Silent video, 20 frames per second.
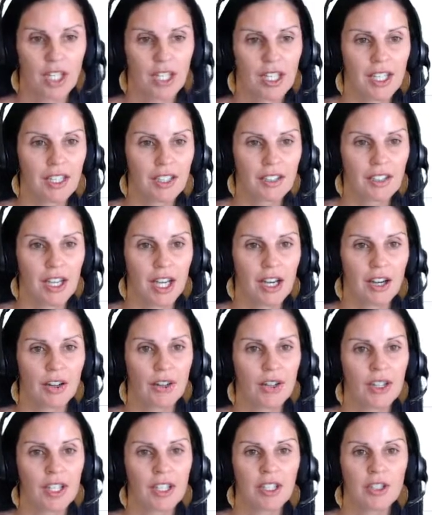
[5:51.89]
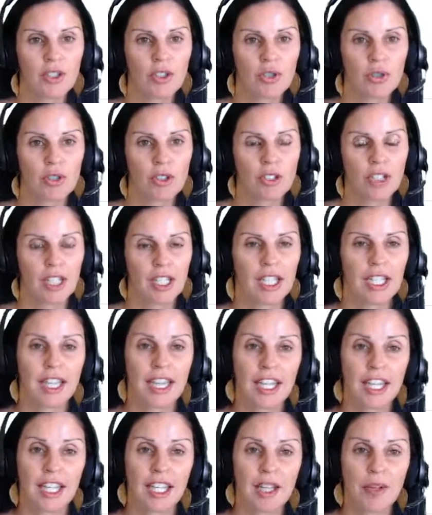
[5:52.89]
is now stored in
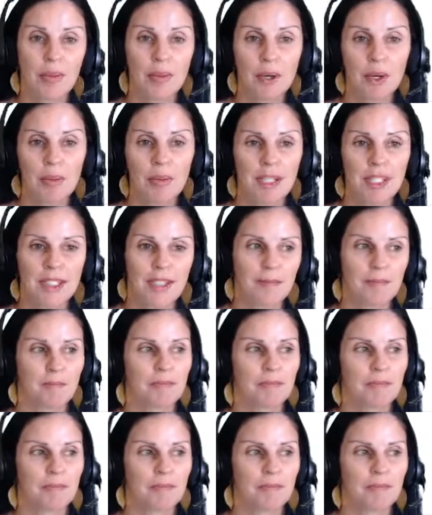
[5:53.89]
the appointment.